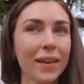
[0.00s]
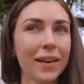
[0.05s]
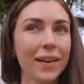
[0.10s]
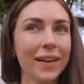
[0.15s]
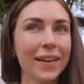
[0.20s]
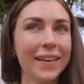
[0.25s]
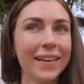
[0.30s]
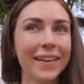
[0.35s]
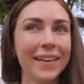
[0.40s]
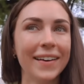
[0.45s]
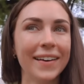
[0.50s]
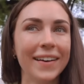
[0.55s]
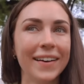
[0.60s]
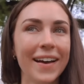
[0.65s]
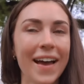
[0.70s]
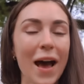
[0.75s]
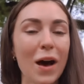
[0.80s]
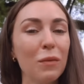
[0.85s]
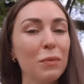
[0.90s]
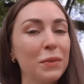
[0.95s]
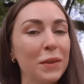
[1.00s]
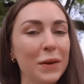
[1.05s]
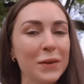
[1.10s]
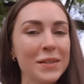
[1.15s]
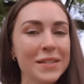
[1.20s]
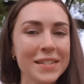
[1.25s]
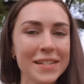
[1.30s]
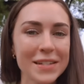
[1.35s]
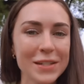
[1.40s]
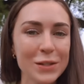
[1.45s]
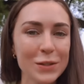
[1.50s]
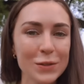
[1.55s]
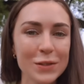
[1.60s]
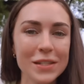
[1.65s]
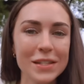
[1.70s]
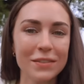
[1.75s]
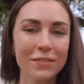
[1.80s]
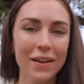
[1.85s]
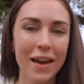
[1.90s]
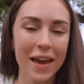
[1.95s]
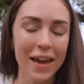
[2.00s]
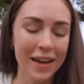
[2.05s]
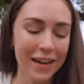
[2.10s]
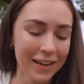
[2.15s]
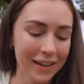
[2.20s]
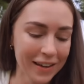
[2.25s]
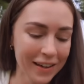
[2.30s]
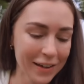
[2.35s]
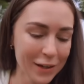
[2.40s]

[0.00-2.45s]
help those issues if I